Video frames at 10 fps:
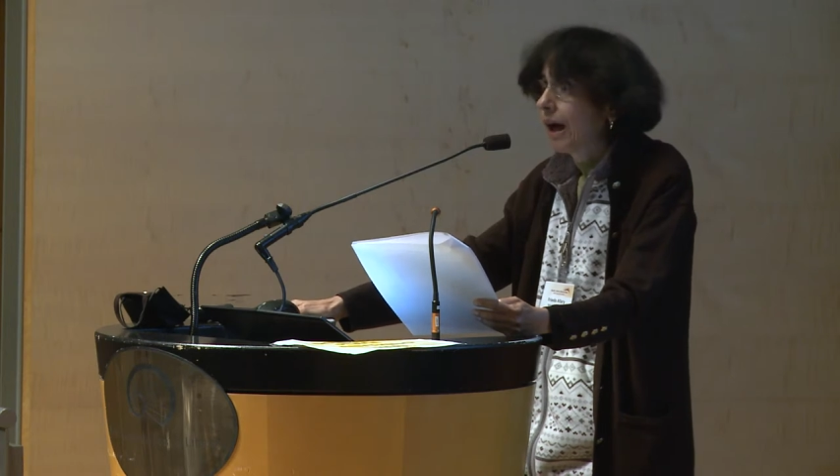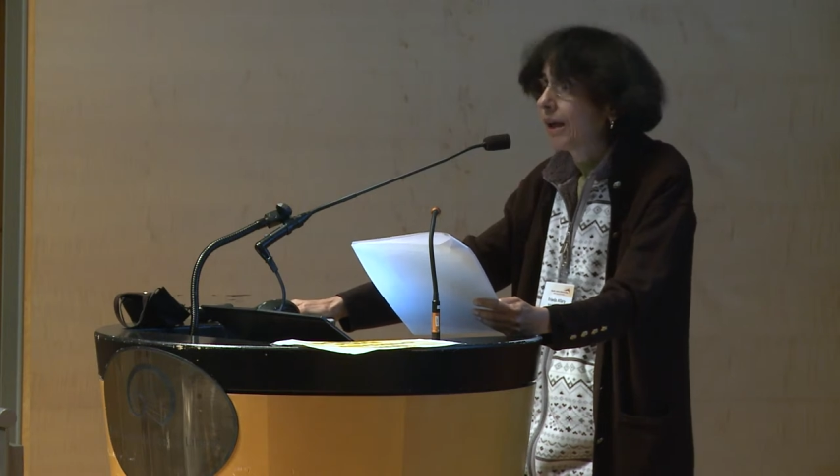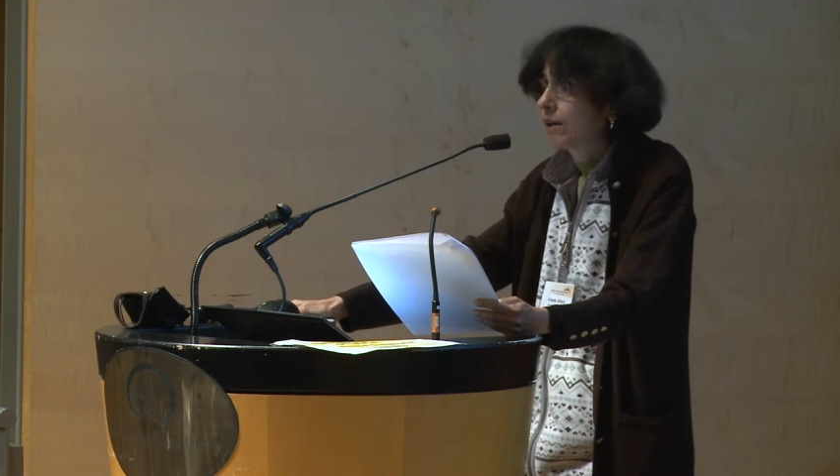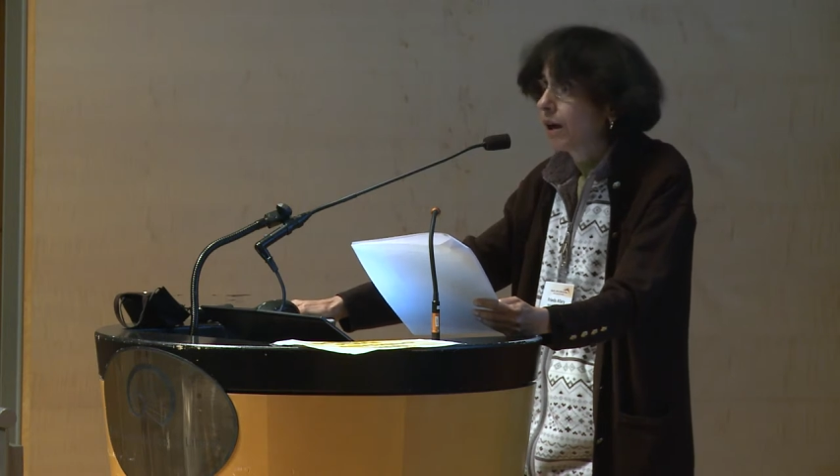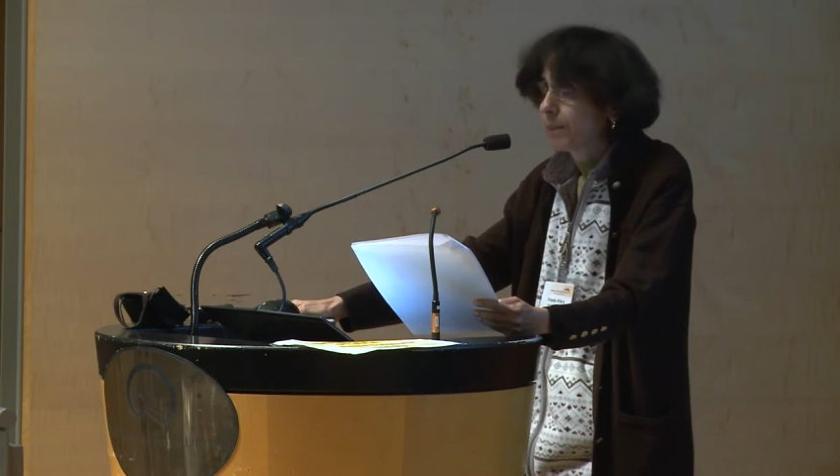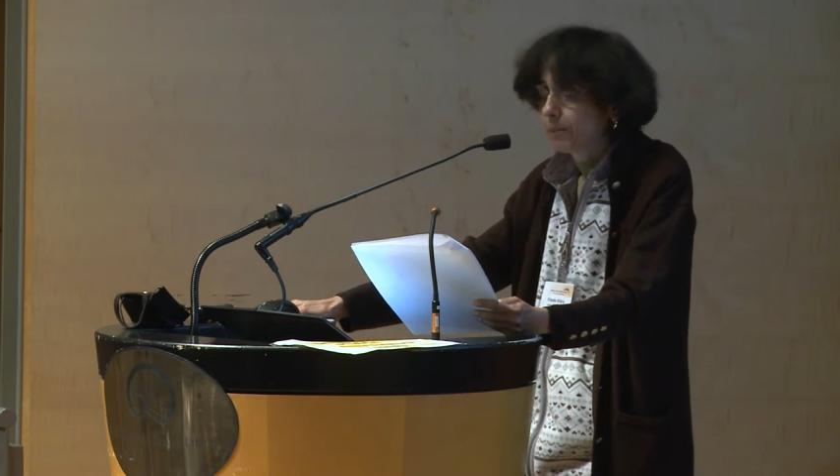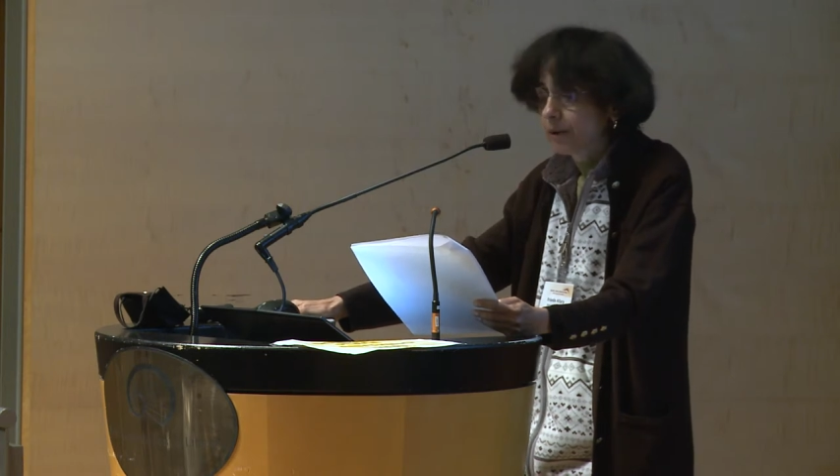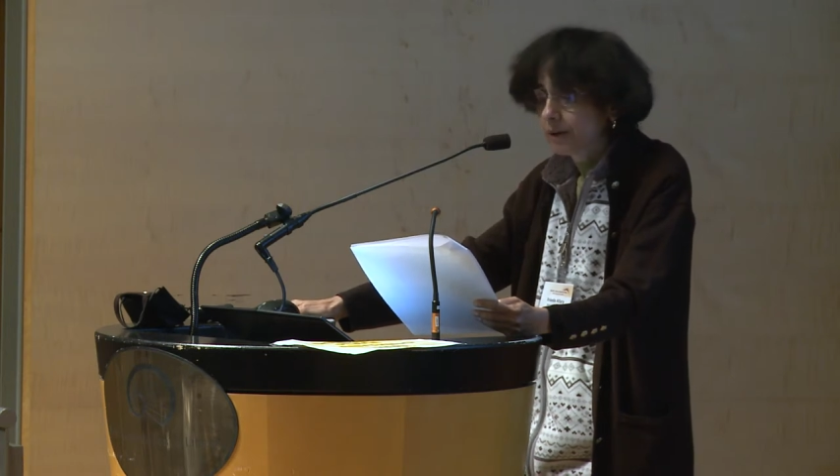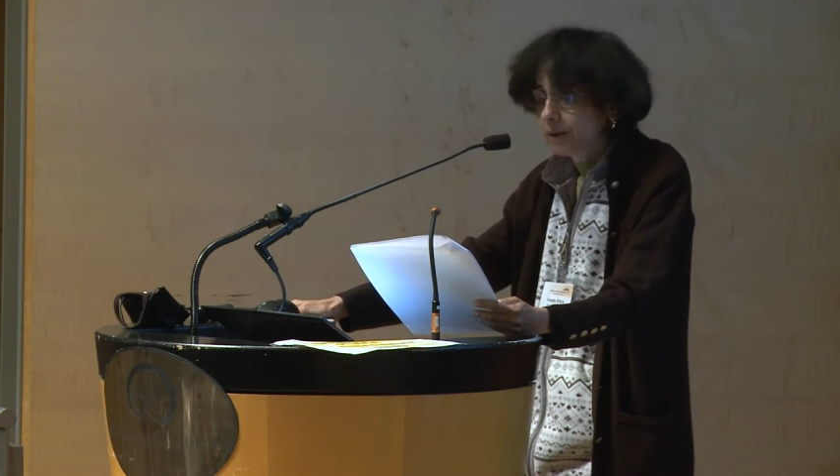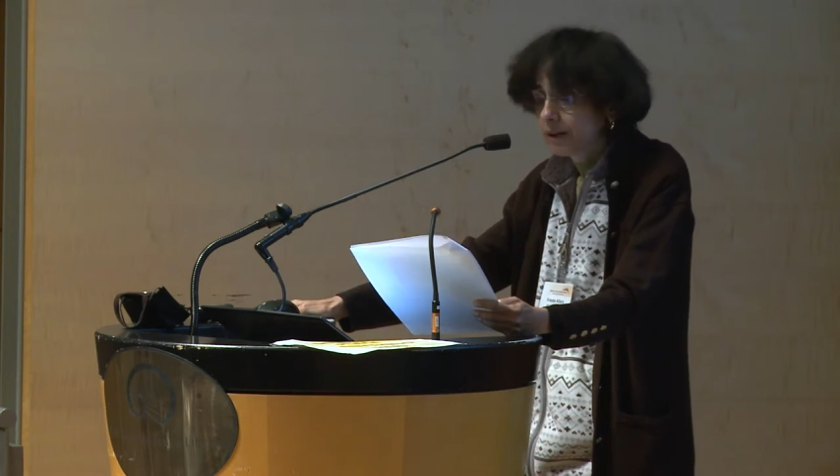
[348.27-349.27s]
and
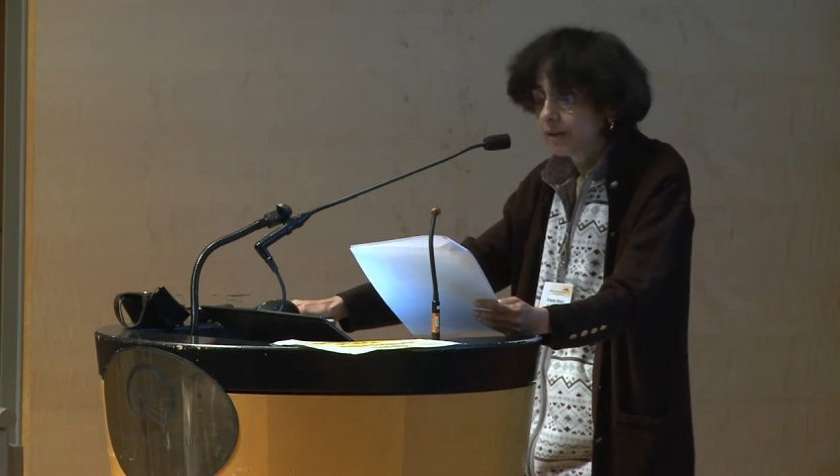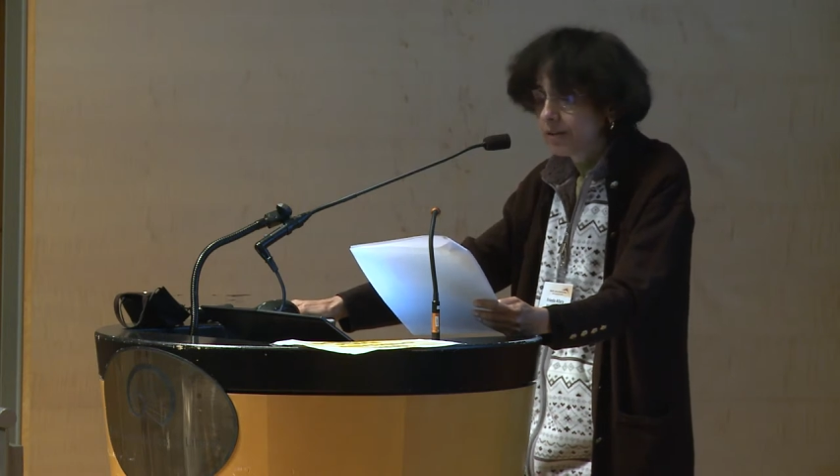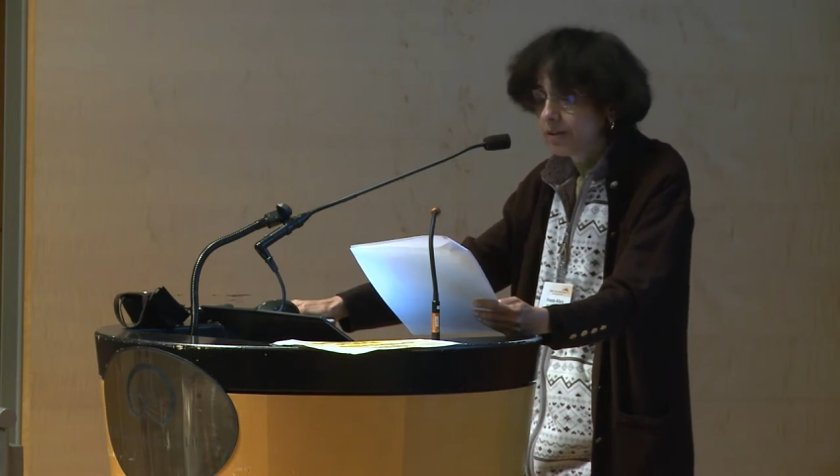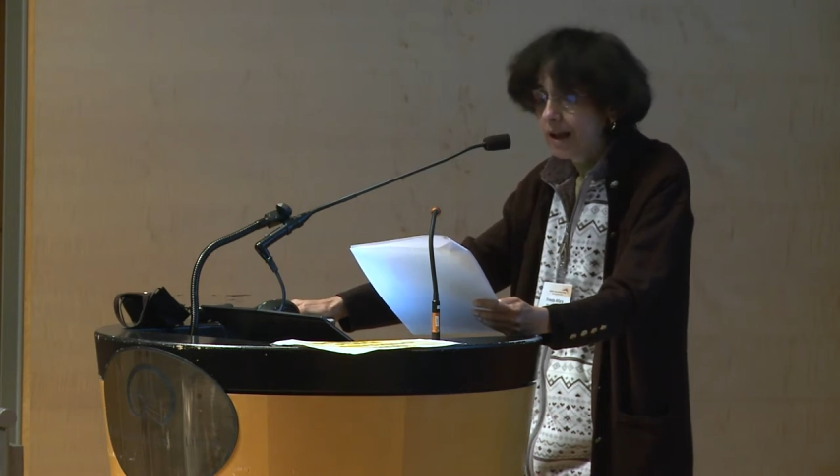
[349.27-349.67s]
librarians